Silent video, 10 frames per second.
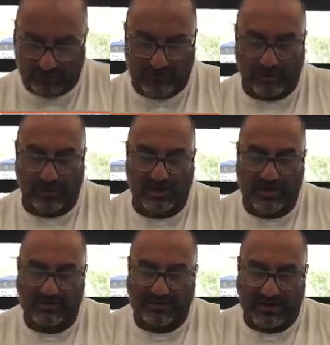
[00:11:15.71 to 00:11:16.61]
to
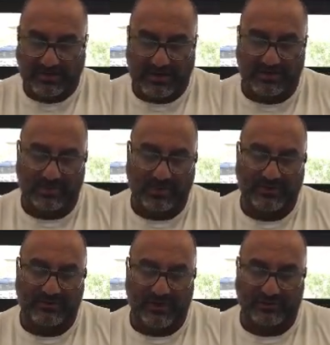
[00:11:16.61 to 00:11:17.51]
tighten down the
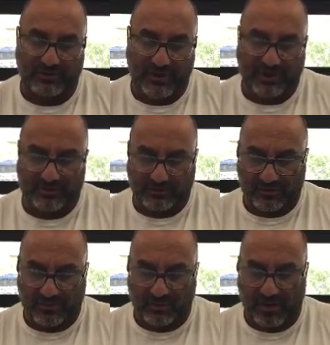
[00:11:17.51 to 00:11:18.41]
press nuts, you can just
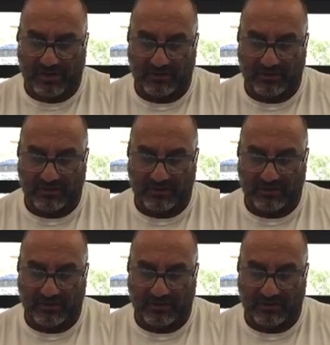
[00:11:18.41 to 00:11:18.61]
keep cranking